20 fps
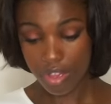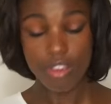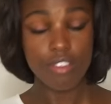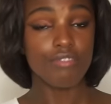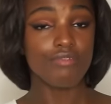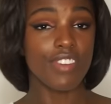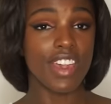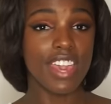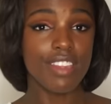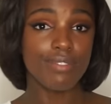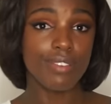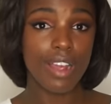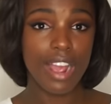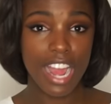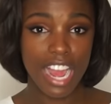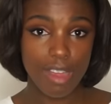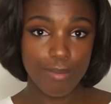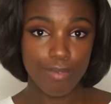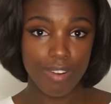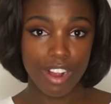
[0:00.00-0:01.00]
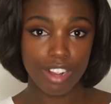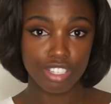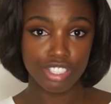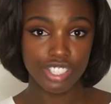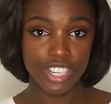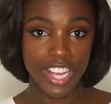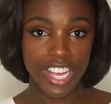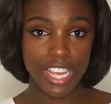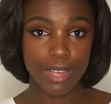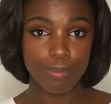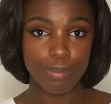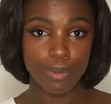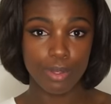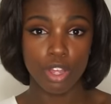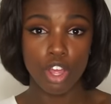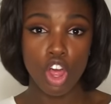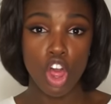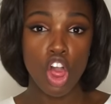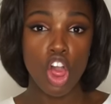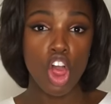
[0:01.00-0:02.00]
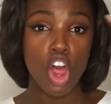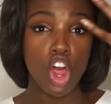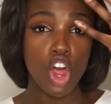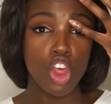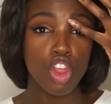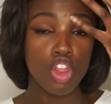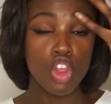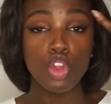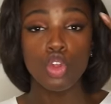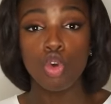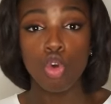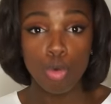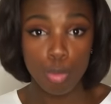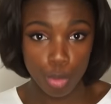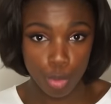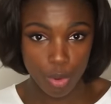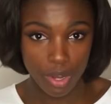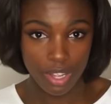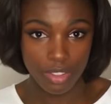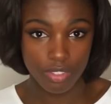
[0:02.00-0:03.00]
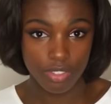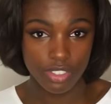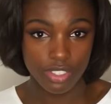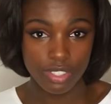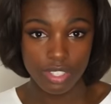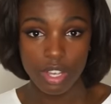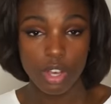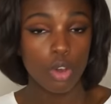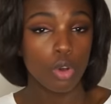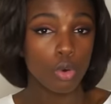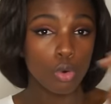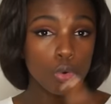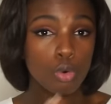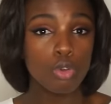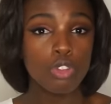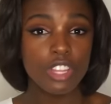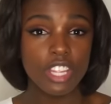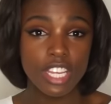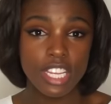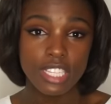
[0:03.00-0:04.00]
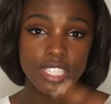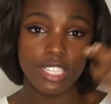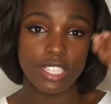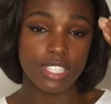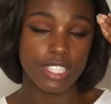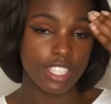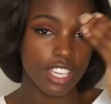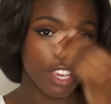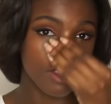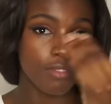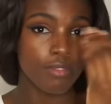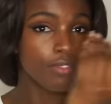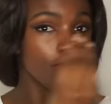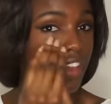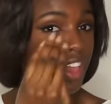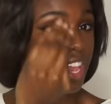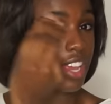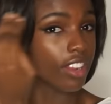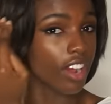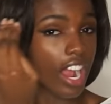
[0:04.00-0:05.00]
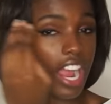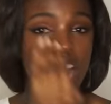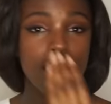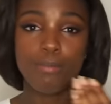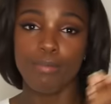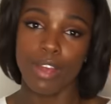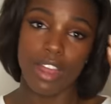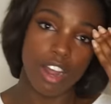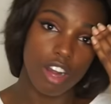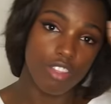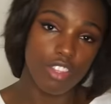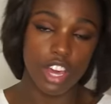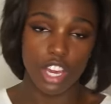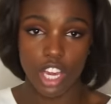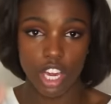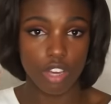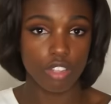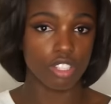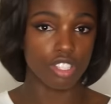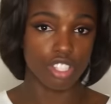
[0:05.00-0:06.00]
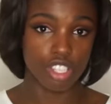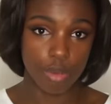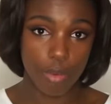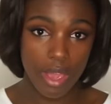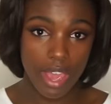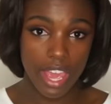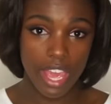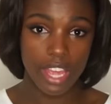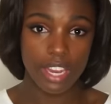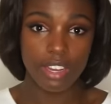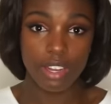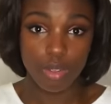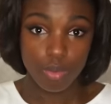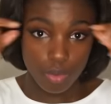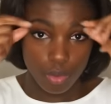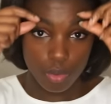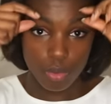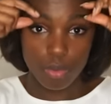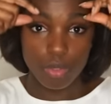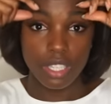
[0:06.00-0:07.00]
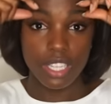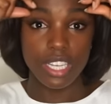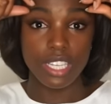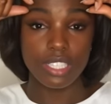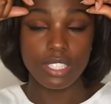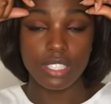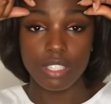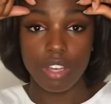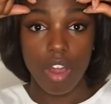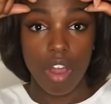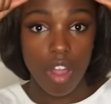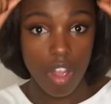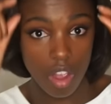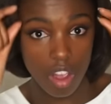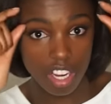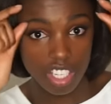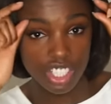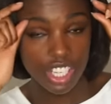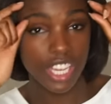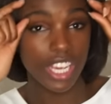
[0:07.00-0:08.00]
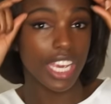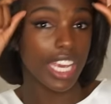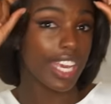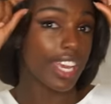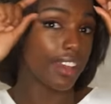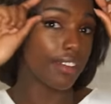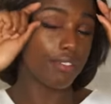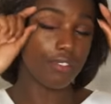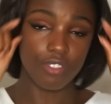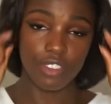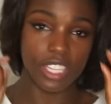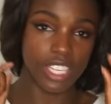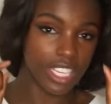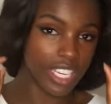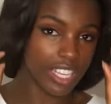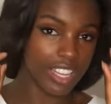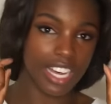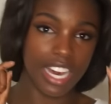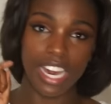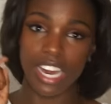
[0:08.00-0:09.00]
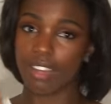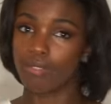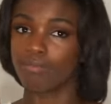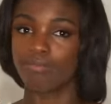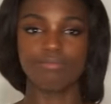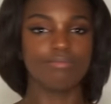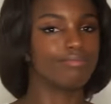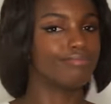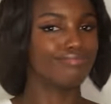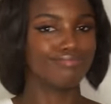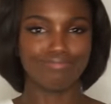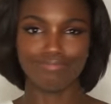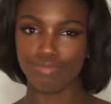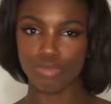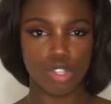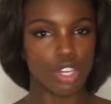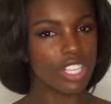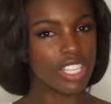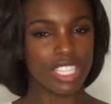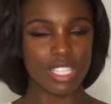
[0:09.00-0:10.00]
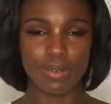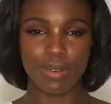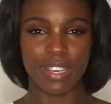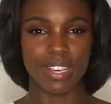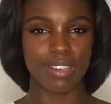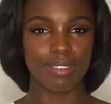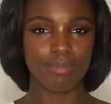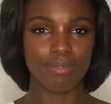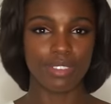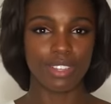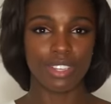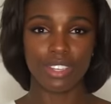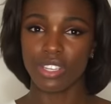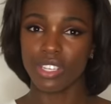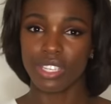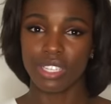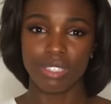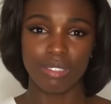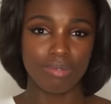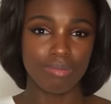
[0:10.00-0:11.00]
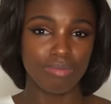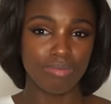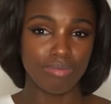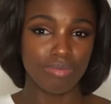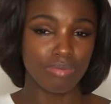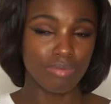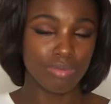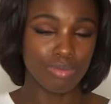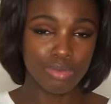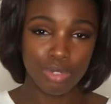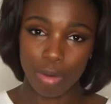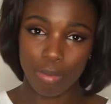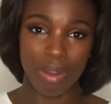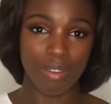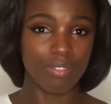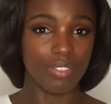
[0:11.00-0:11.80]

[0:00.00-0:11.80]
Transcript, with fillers: favorite eyebrow shape? the normal ones. All this skin fade eyebrow that girls are doing, all this arch here, fleeky that, not into it, not my